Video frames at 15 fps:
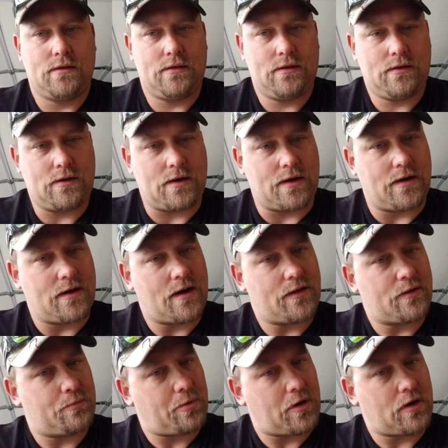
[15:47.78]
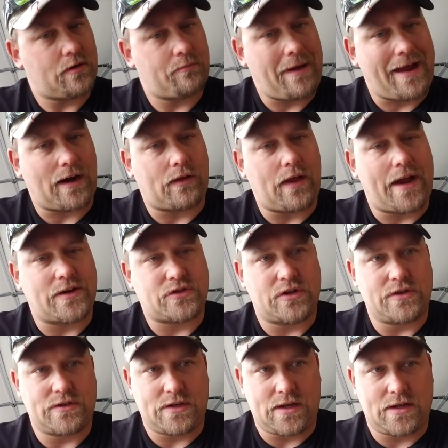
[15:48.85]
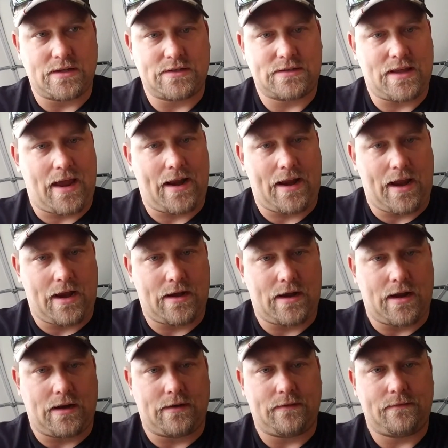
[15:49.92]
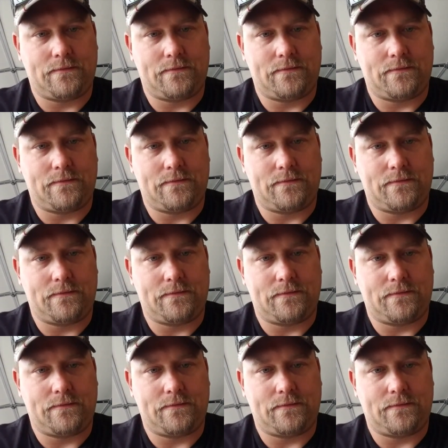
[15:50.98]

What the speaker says: Another part of backlash is that ending.